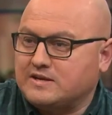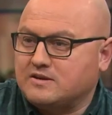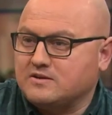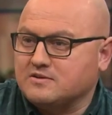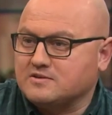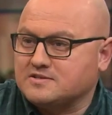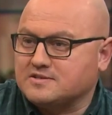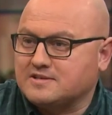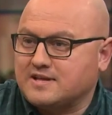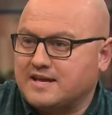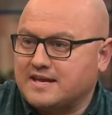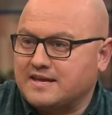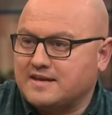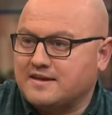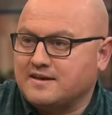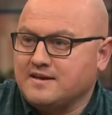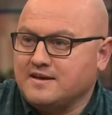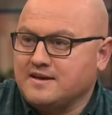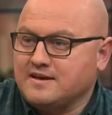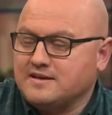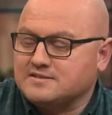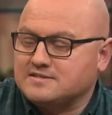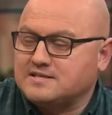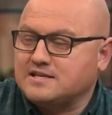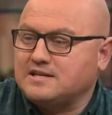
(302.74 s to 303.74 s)
it looks like
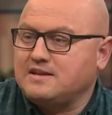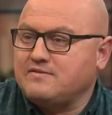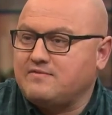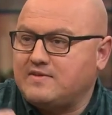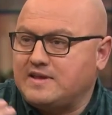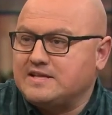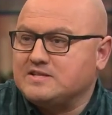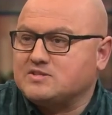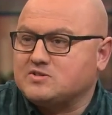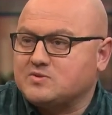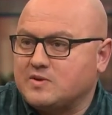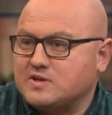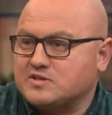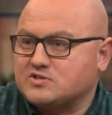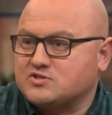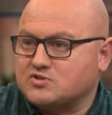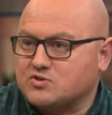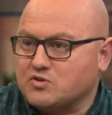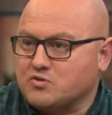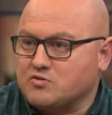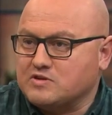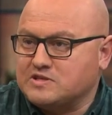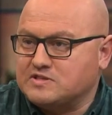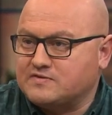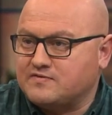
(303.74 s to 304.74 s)
to live into our
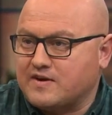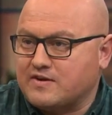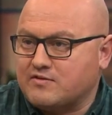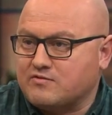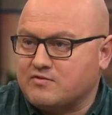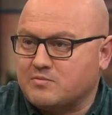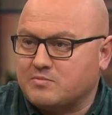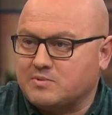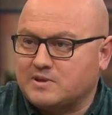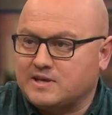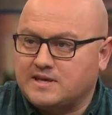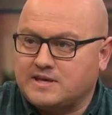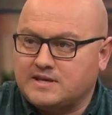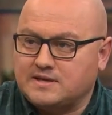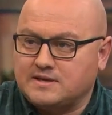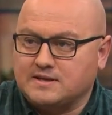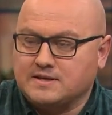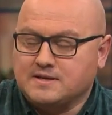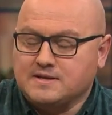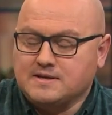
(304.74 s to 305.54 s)
stories vulnerably.